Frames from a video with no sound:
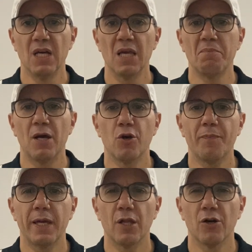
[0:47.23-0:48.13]
In my
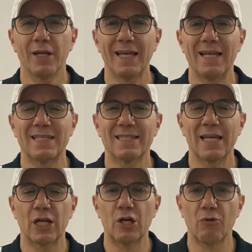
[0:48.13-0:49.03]
opinion, it's
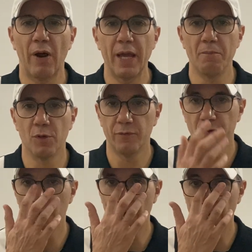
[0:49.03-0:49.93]
a great move
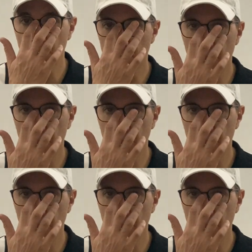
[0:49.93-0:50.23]
for Juventus.